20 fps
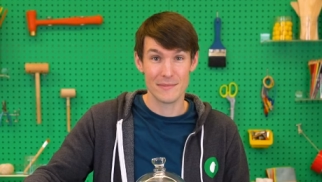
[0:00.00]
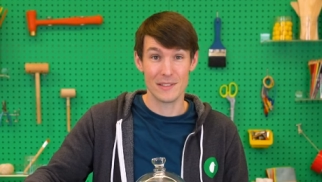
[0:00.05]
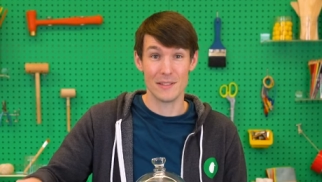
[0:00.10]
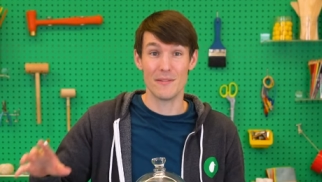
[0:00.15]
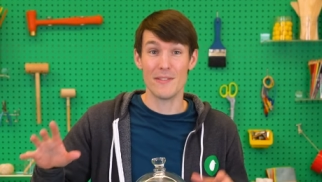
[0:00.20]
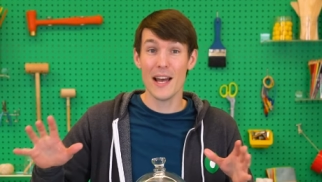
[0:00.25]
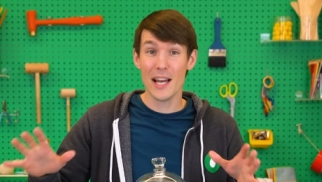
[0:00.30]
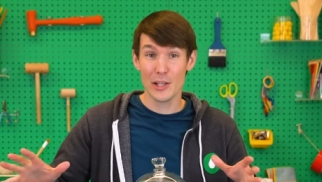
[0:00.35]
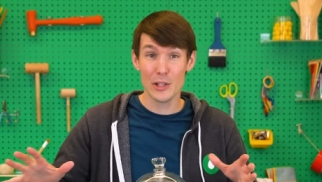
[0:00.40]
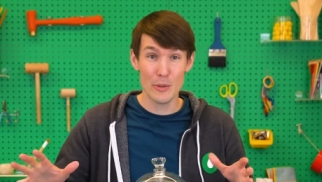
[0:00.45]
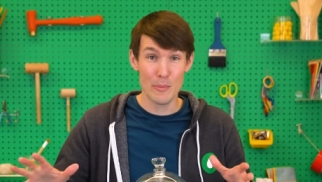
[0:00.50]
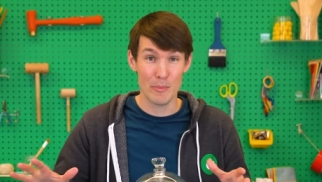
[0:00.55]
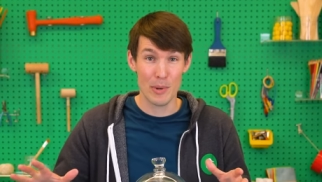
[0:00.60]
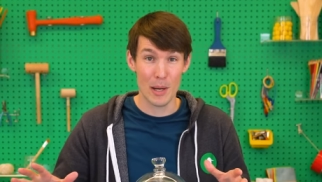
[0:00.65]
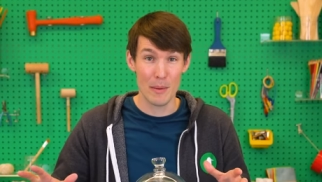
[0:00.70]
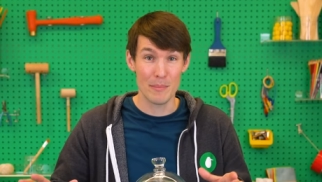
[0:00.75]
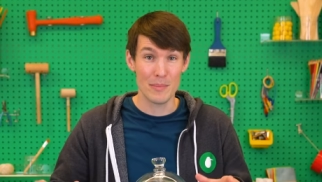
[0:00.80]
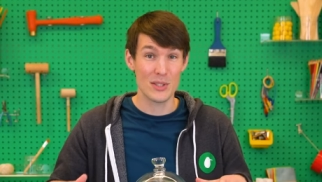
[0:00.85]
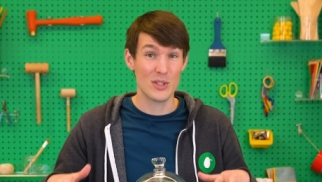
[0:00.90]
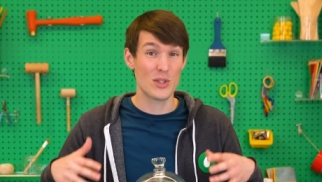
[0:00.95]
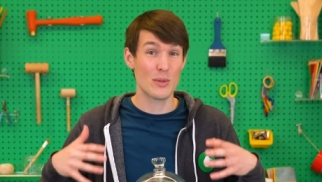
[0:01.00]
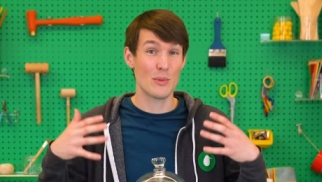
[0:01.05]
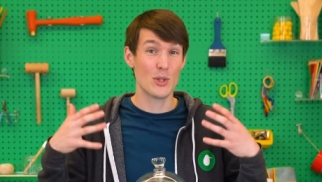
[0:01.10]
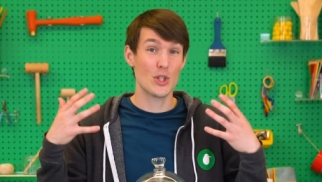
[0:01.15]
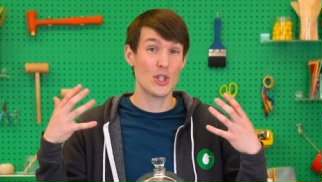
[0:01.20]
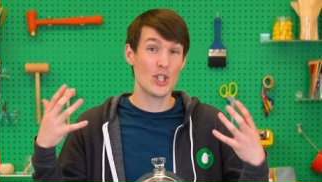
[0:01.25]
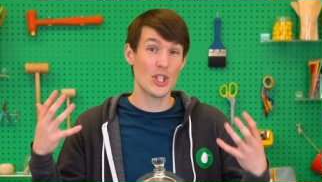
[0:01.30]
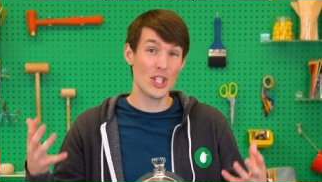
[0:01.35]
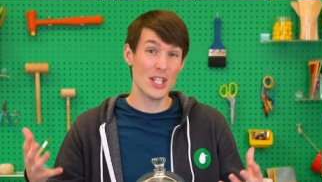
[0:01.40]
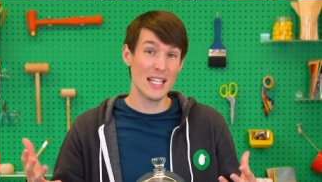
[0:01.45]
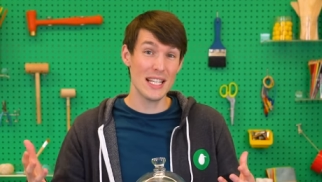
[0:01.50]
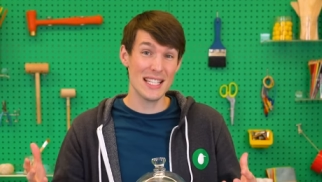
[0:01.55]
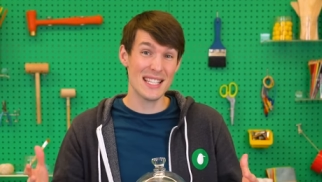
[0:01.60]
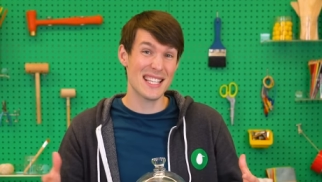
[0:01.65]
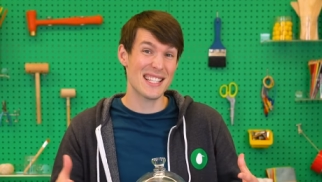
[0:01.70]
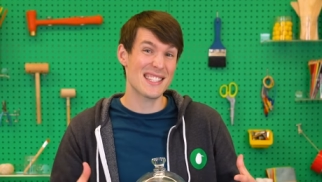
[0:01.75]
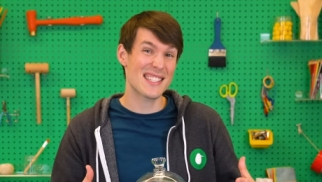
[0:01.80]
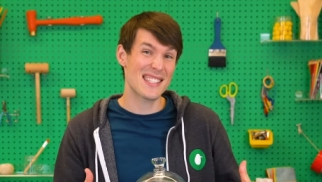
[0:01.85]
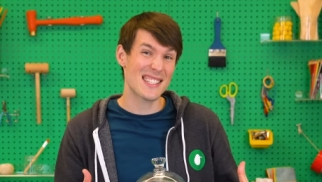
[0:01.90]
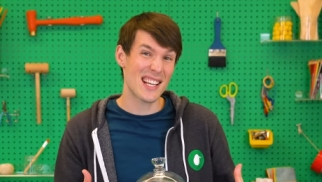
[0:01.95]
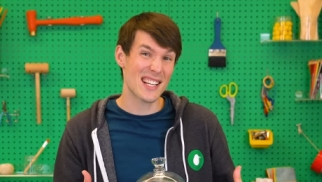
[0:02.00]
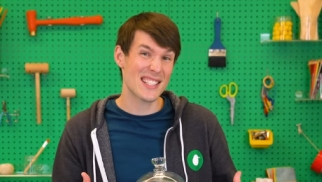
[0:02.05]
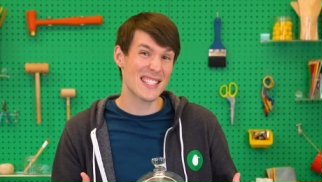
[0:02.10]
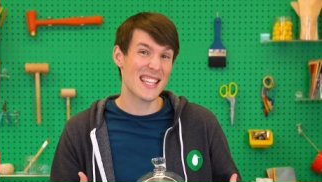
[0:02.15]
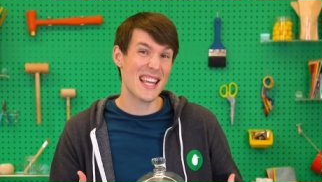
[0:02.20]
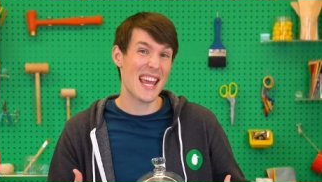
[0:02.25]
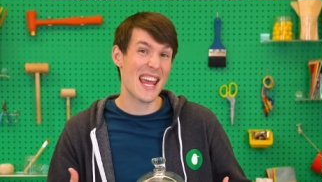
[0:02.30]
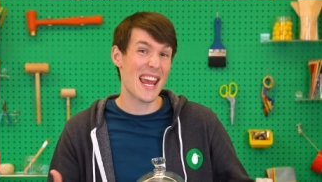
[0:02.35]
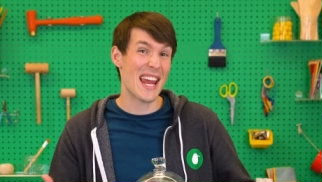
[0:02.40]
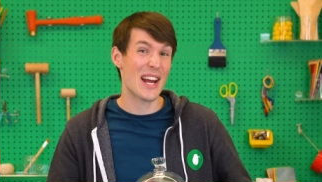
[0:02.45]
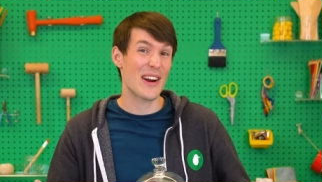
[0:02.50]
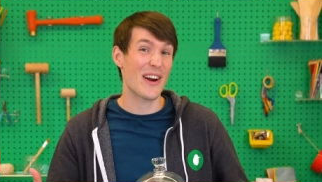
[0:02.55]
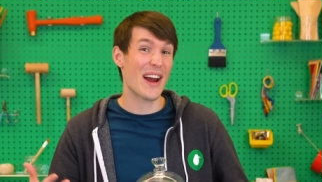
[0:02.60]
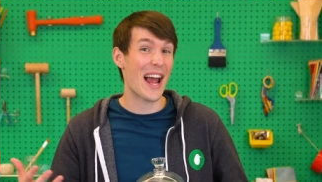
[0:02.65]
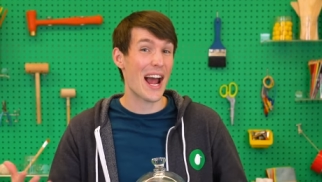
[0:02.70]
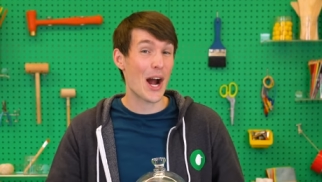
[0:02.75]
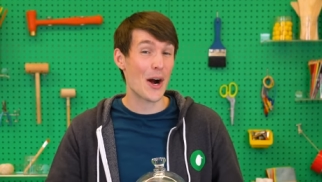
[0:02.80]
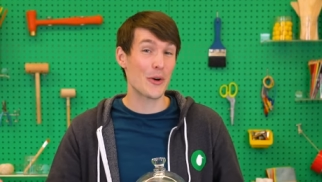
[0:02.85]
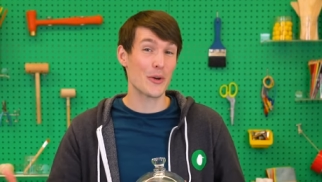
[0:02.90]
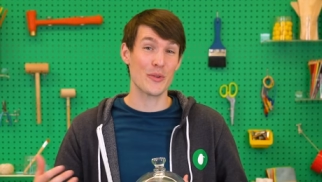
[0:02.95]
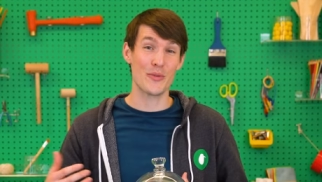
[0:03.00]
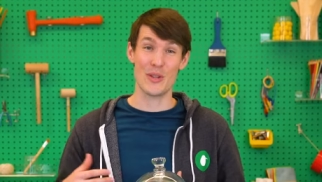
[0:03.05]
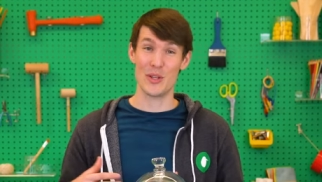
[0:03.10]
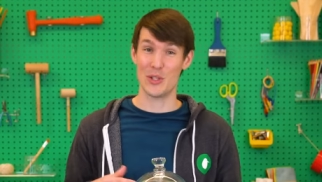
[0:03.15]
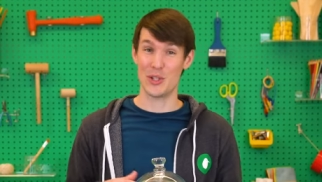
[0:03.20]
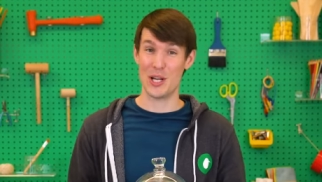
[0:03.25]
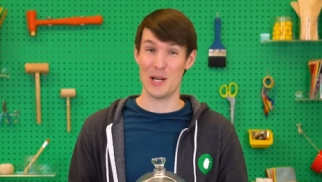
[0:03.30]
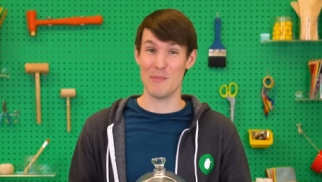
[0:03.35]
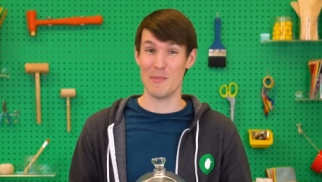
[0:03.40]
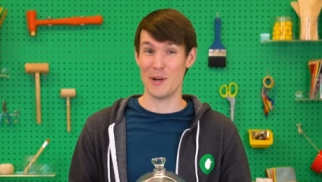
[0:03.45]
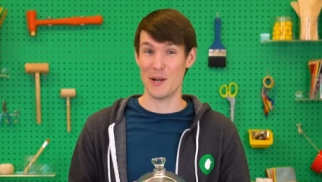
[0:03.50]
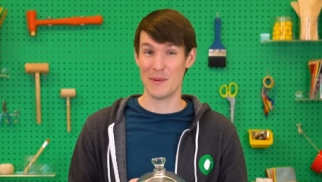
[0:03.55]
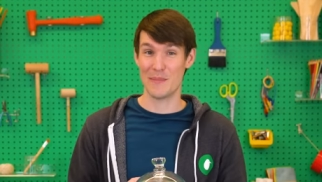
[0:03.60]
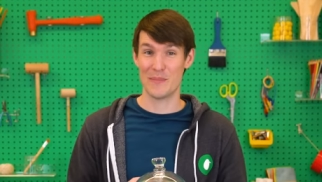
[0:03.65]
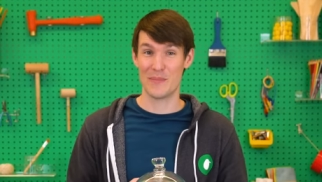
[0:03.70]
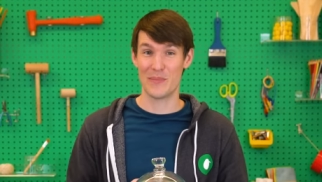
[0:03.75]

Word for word: The vacuum pump is the machine that sucks the air out of the chamber.